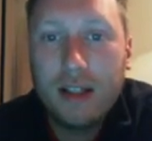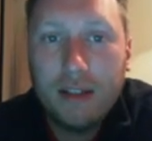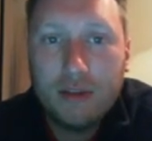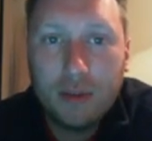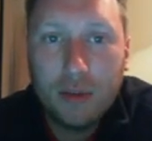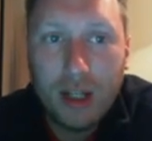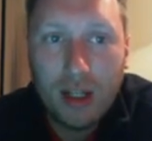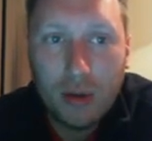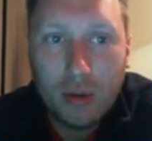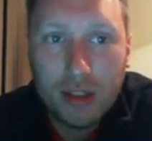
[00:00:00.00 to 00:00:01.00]
even though a
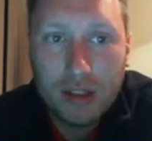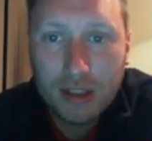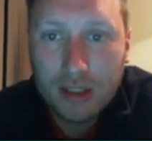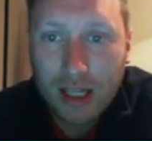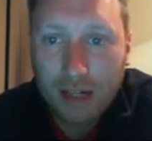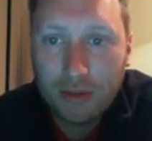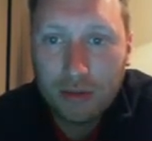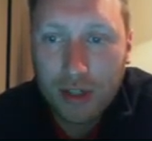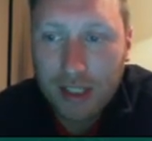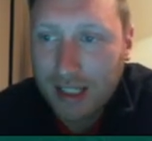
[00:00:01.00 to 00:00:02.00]
lower
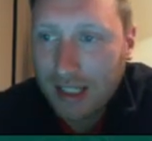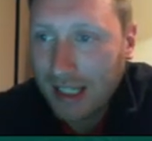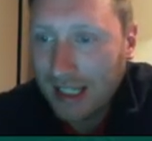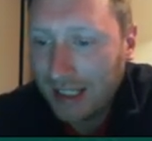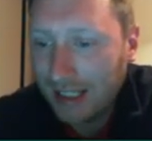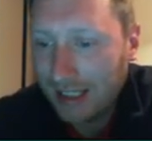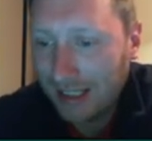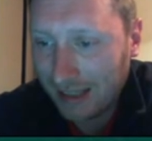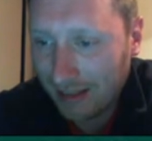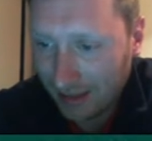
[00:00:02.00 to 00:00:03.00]
average rating. He is
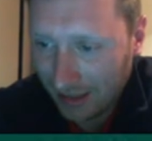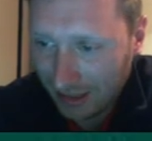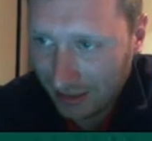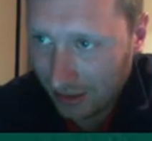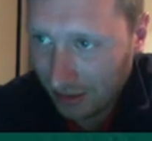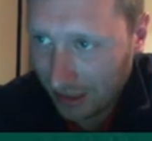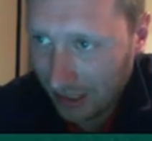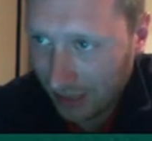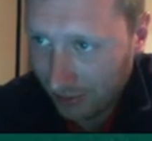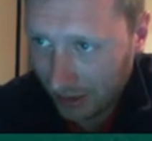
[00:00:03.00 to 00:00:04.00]
in the starting
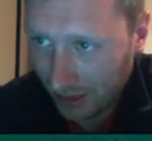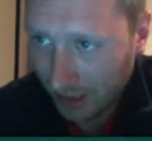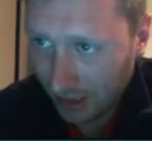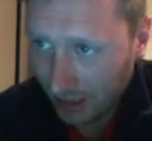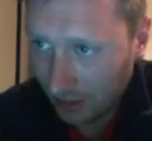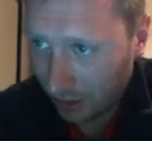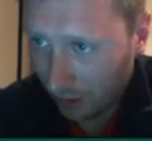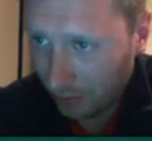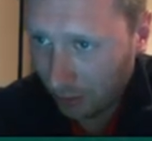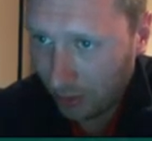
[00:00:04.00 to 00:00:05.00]
11. So
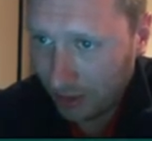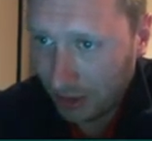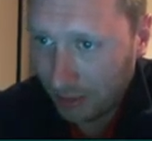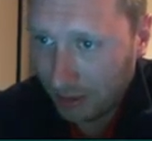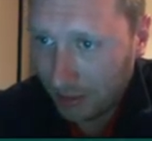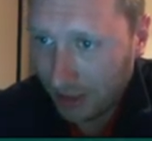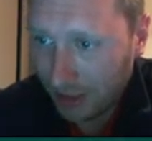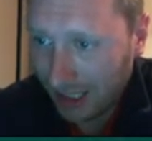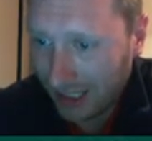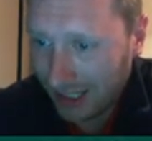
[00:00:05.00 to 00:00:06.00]
overall, has anybody managed
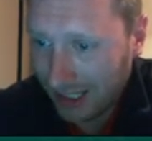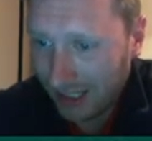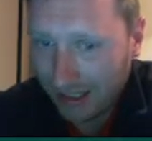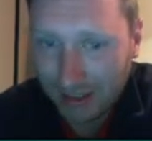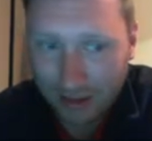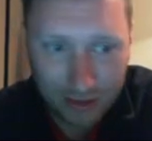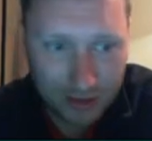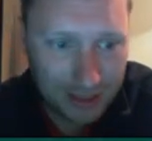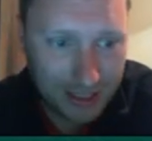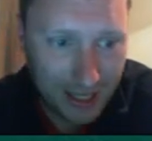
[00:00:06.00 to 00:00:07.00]
to get in there?
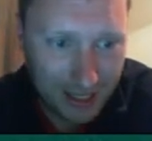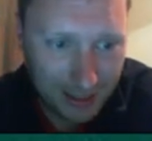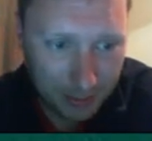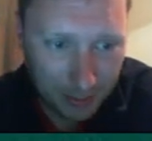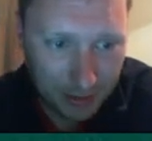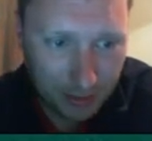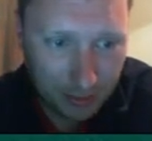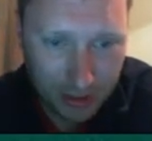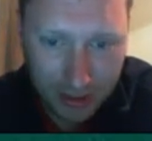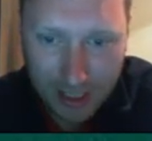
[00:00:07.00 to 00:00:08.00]
Not yet, but we do
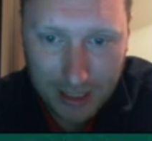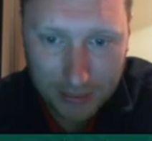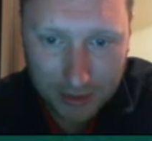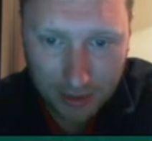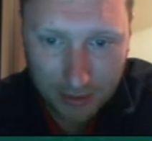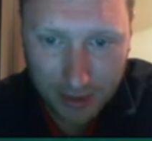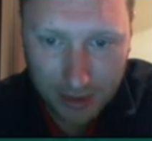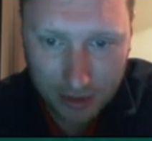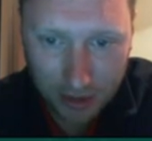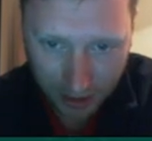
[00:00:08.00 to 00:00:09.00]
see keepers on the
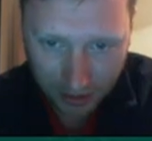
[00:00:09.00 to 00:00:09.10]
bench,